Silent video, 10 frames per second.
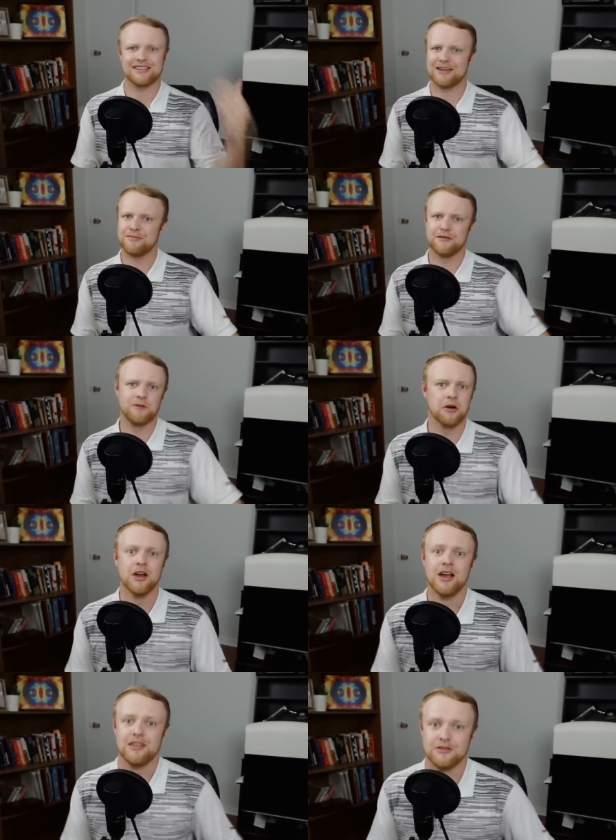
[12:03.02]
said before,
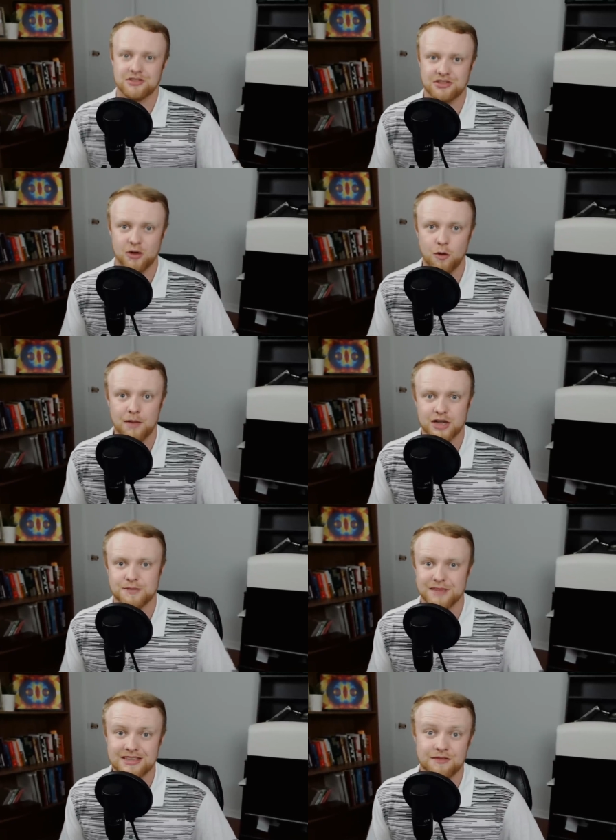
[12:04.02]
there's so much
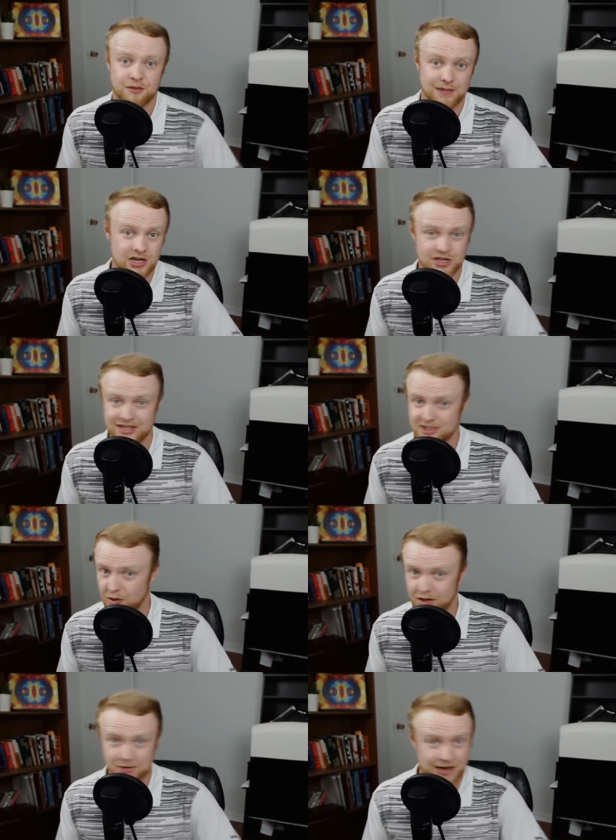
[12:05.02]
misinformation that's
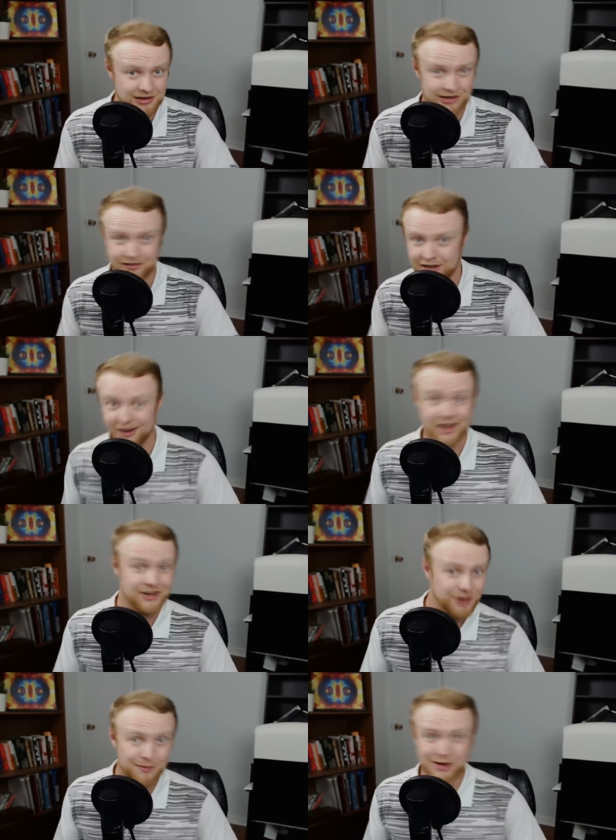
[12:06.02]
going around out there.
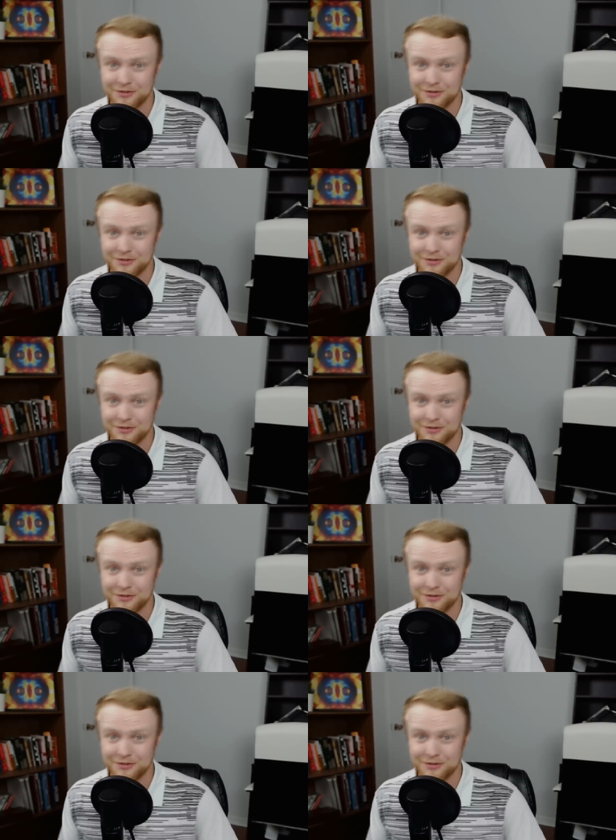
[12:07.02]
Nobody